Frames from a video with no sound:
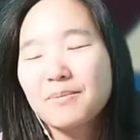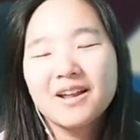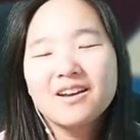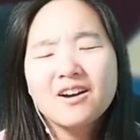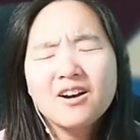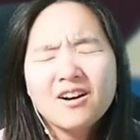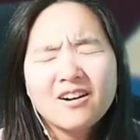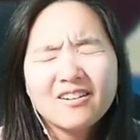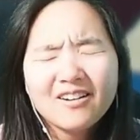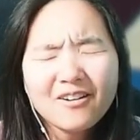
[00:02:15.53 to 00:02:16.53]
But
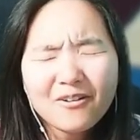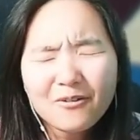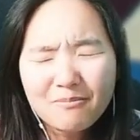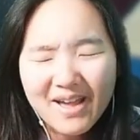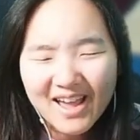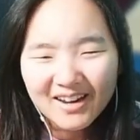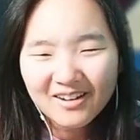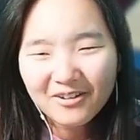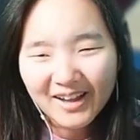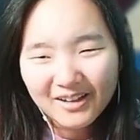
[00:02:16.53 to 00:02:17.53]
oh man,
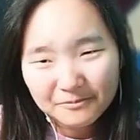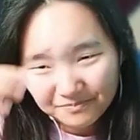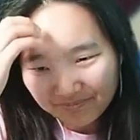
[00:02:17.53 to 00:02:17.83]
okay.